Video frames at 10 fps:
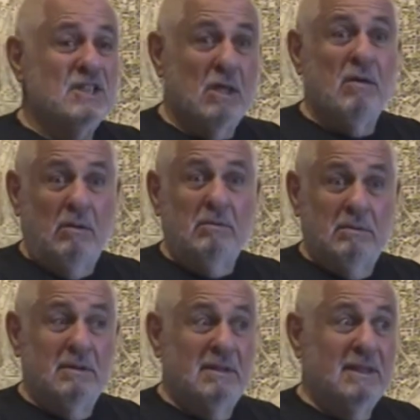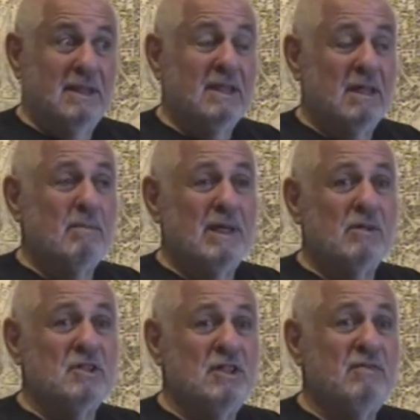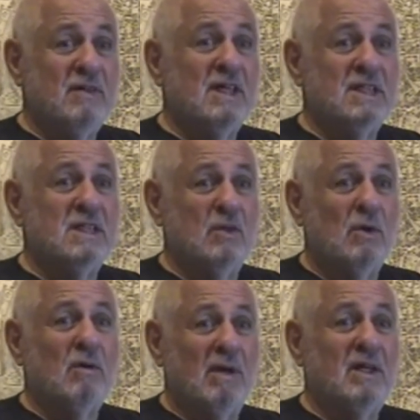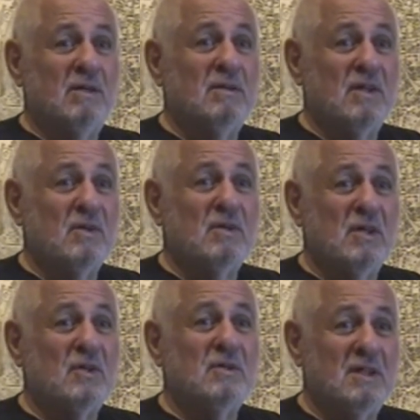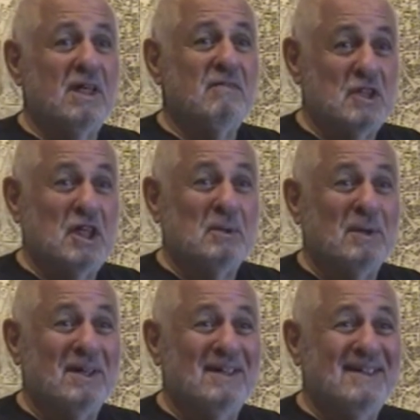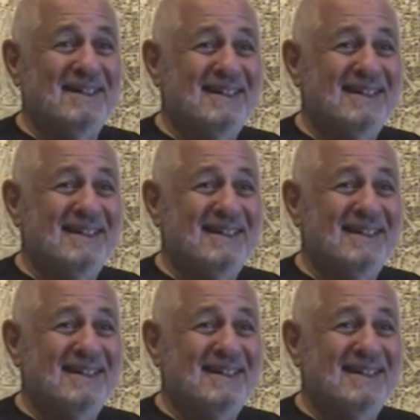so, the commander in chief gets inaugurated on the 33rd day of January.